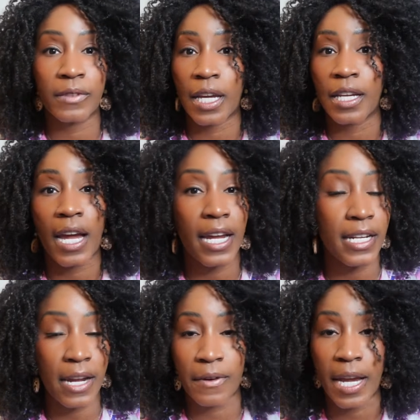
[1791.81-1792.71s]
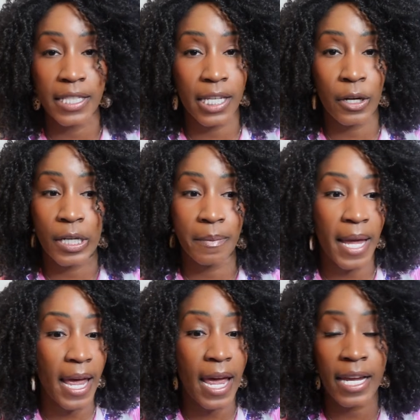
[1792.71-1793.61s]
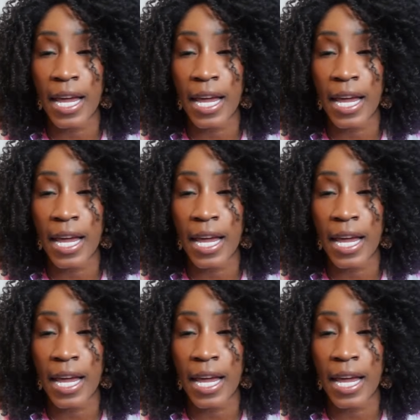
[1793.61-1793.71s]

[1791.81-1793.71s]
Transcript: Like I never had to carry a bag,